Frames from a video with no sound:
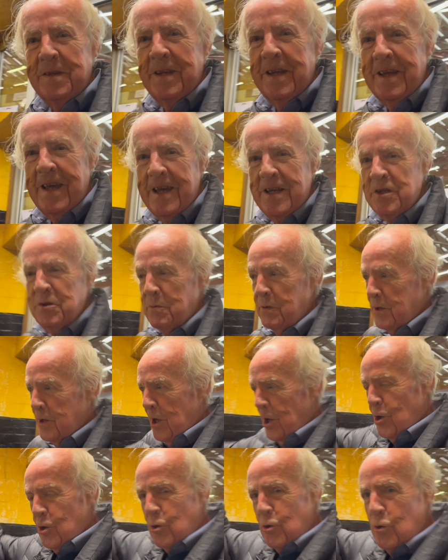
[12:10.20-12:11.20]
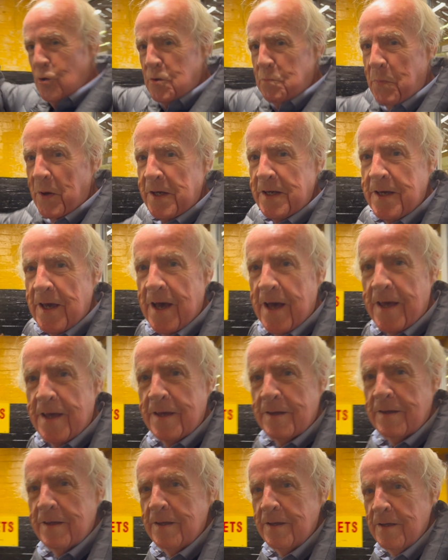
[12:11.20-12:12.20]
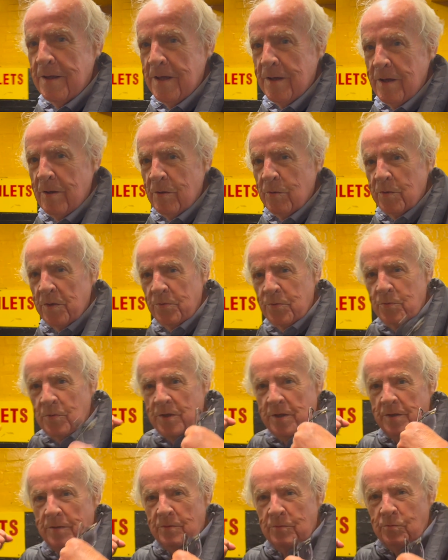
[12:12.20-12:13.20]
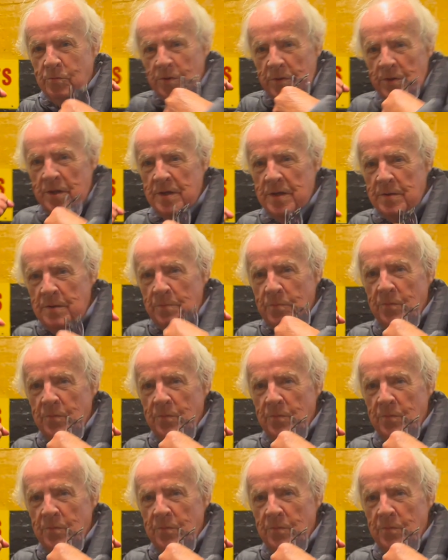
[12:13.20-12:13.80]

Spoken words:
henchman, huge big guy with what the